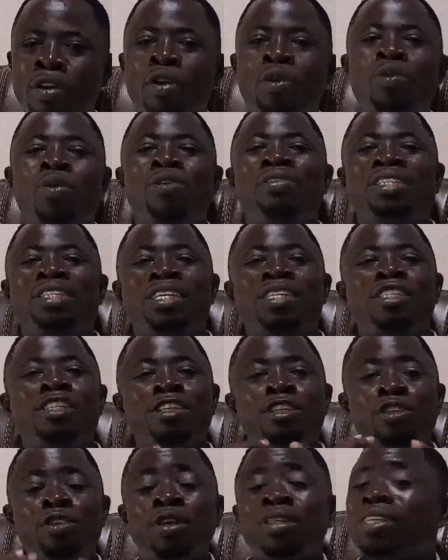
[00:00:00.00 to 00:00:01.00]
Revit is
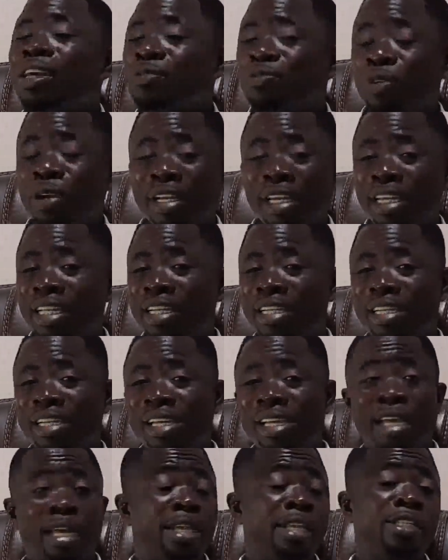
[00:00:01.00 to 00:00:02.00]
user-friendly.
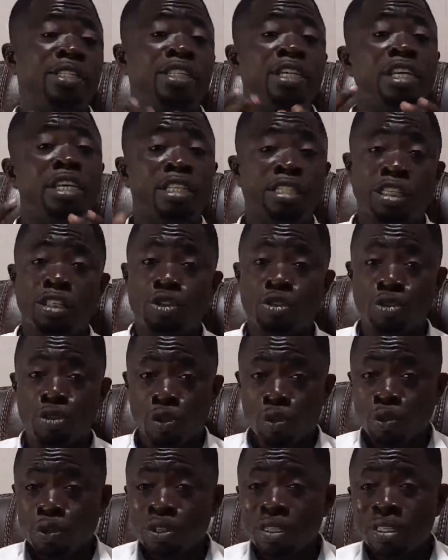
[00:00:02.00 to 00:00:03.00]
It is easy to
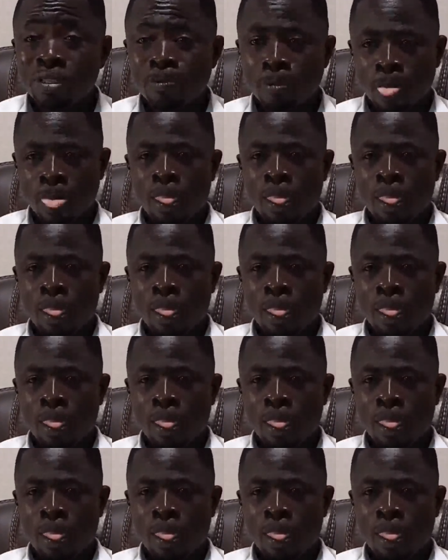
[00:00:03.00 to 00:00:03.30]
use.